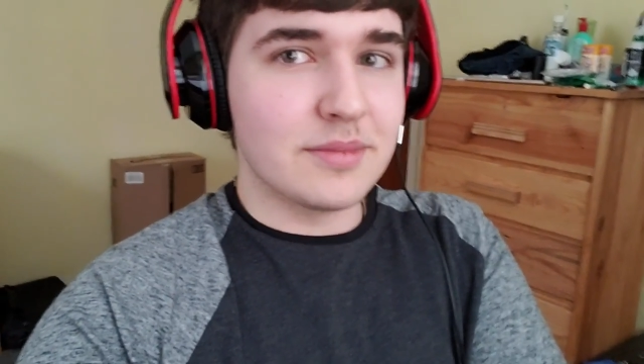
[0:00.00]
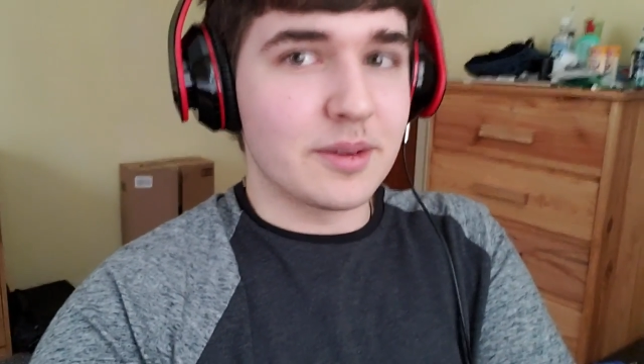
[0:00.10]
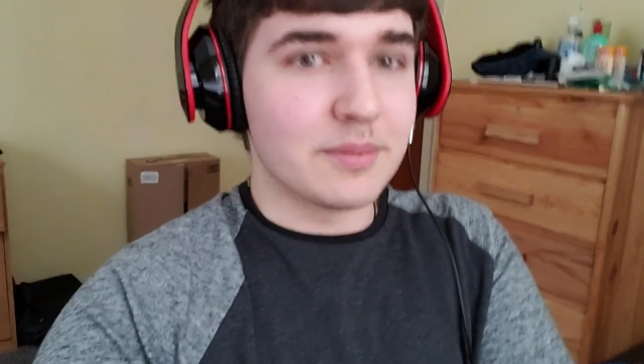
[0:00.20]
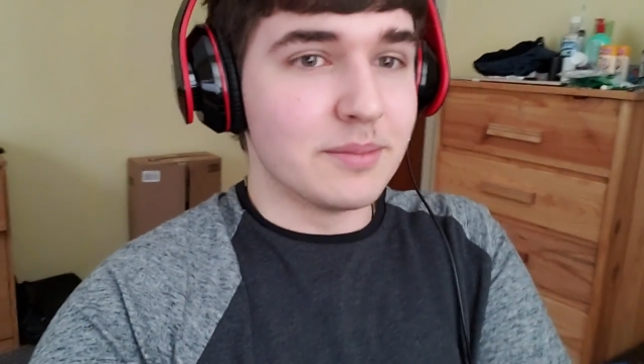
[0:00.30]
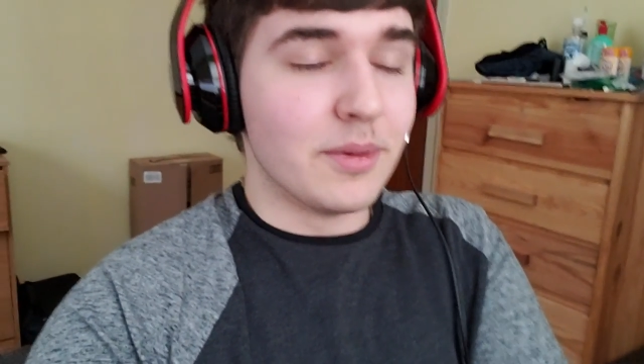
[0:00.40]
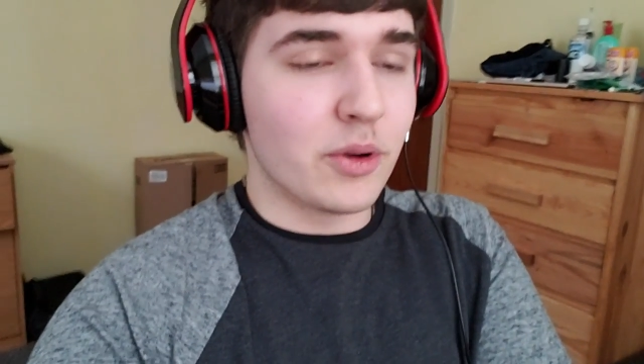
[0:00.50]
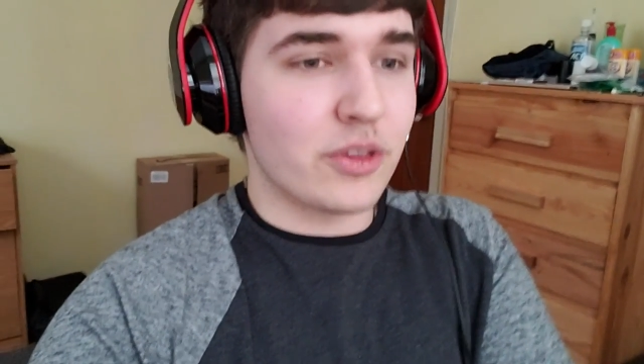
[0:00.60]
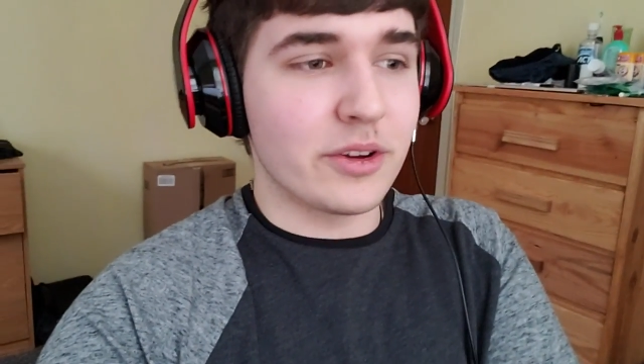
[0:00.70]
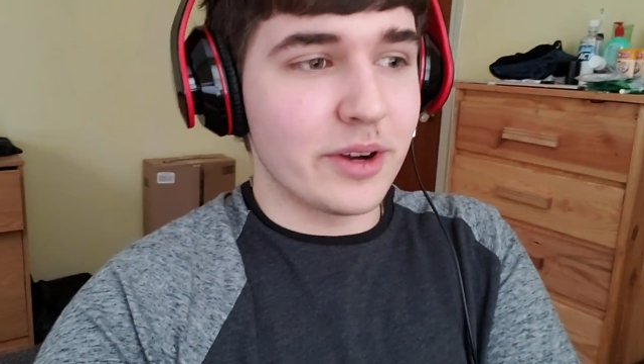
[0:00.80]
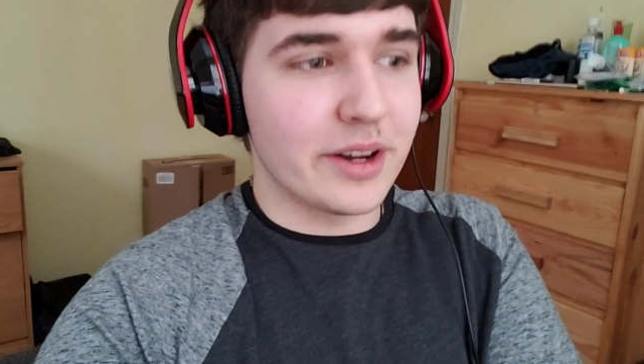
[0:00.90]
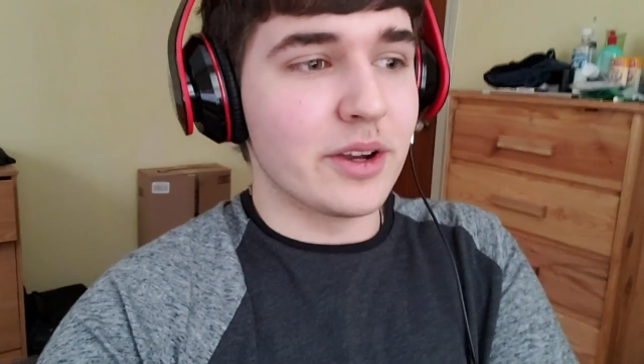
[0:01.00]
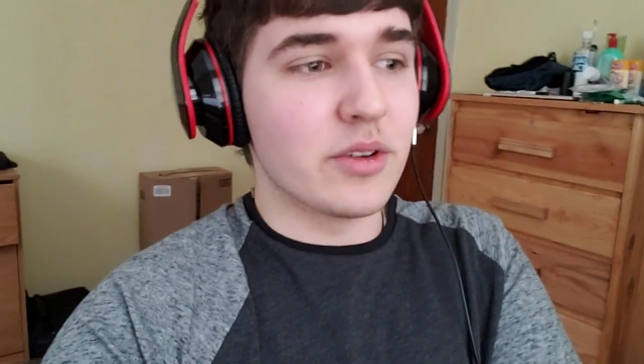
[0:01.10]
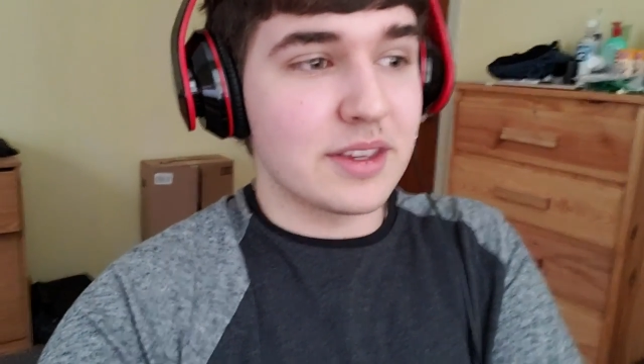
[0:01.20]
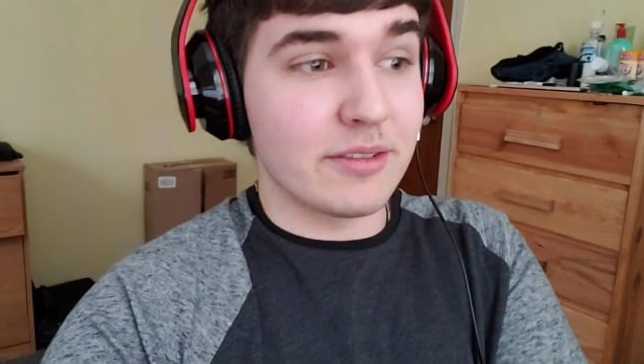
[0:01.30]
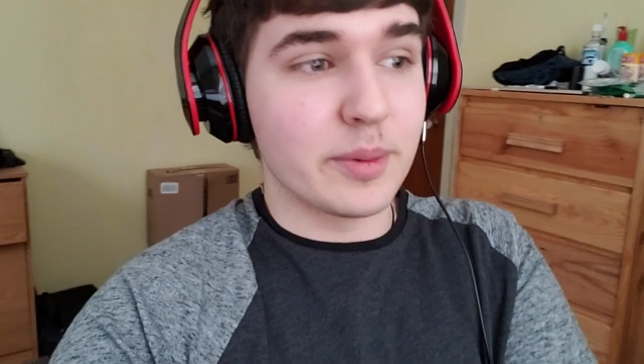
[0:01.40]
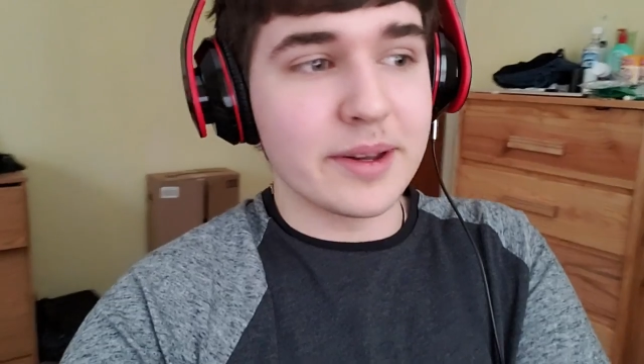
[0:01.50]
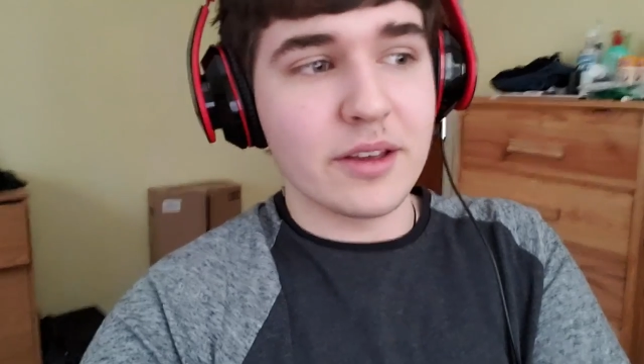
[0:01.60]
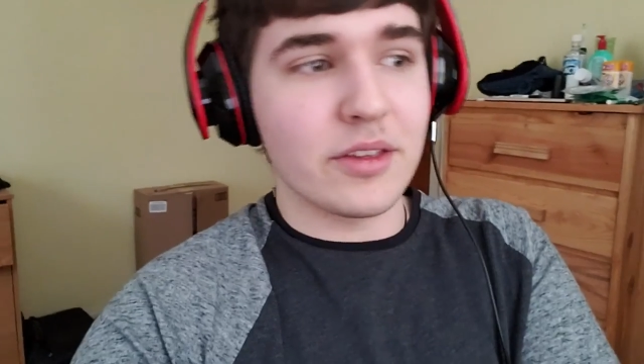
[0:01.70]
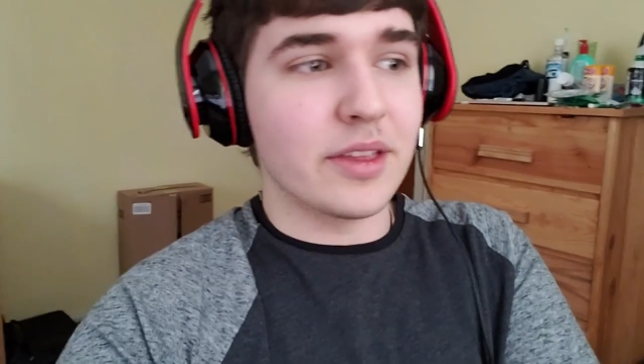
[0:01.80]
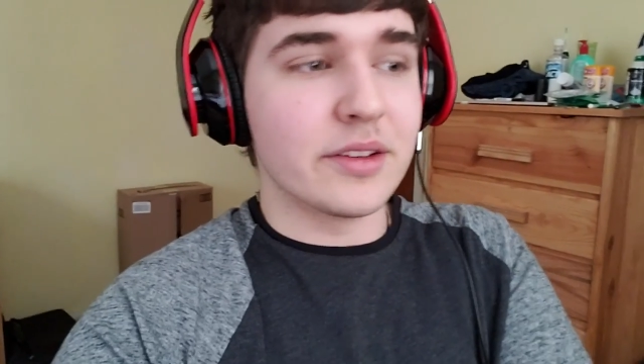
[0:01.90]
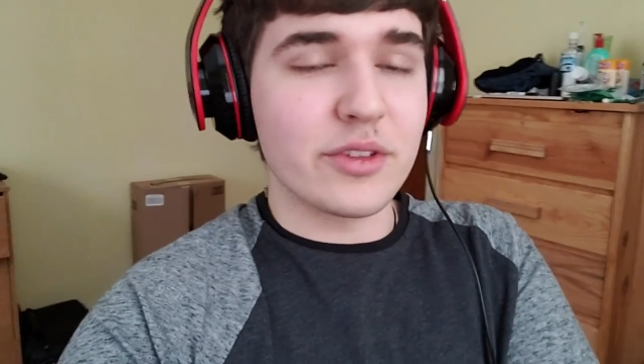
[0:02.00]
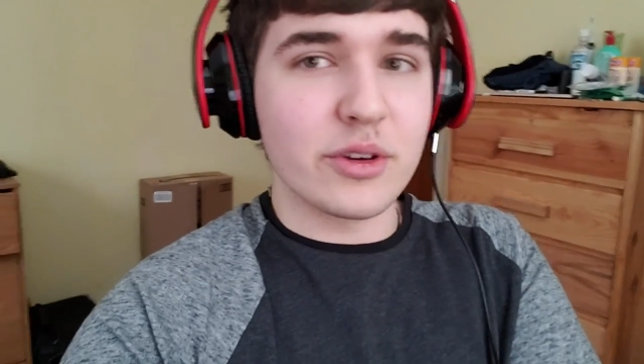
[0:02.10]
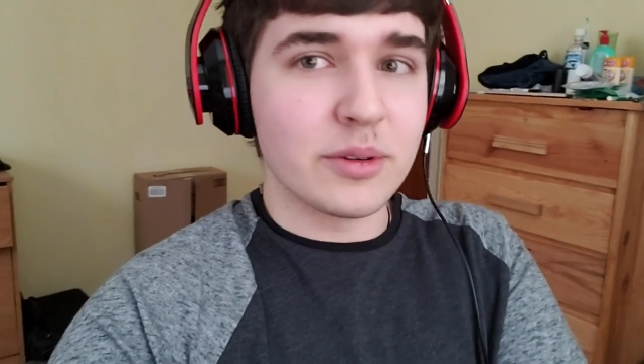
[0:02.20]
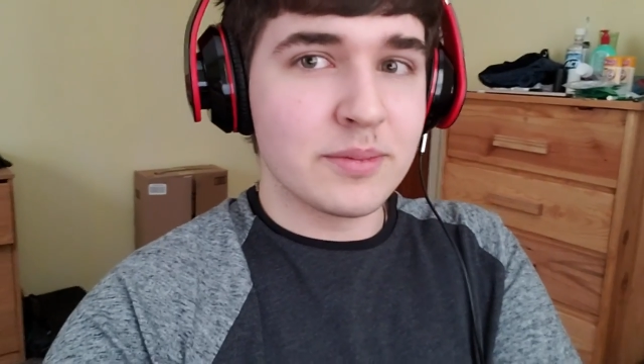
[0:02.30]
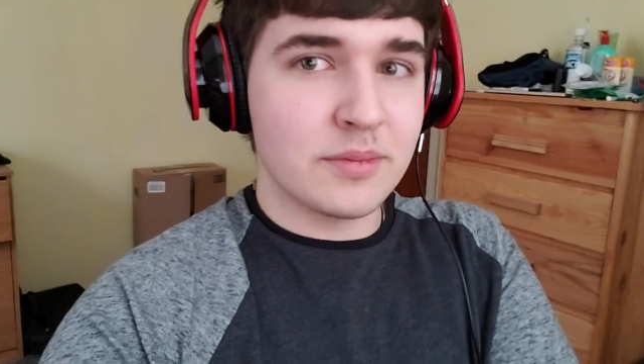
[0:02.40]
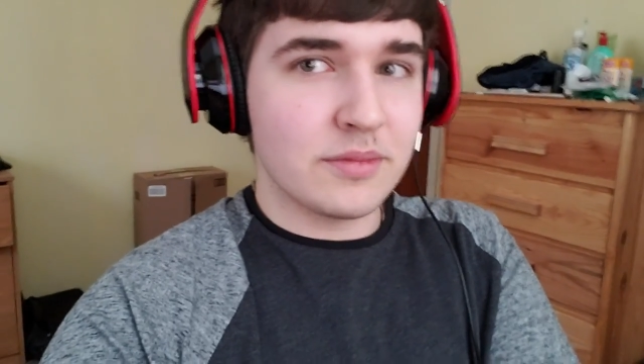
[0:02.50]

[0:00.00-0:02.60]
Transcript: Like, most of the credit goes to everybody else on there too,